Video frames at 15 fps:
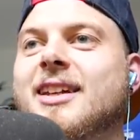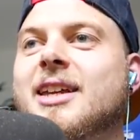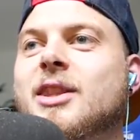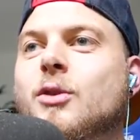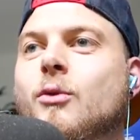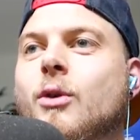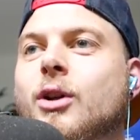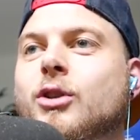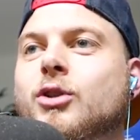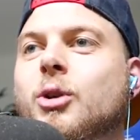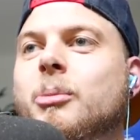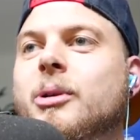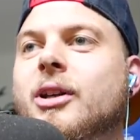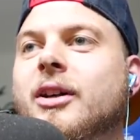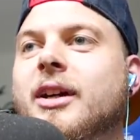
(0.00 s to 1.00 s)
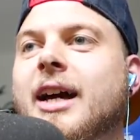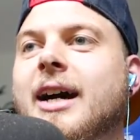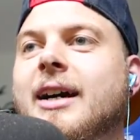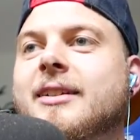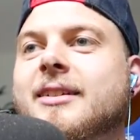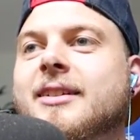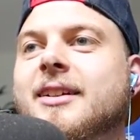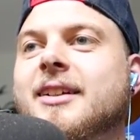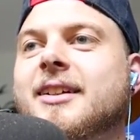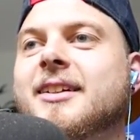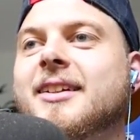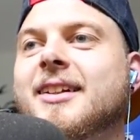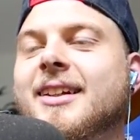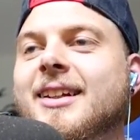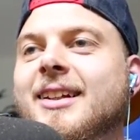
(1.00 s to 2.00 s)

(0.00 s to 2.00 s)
Get, get the get me, Get me in a pack opening.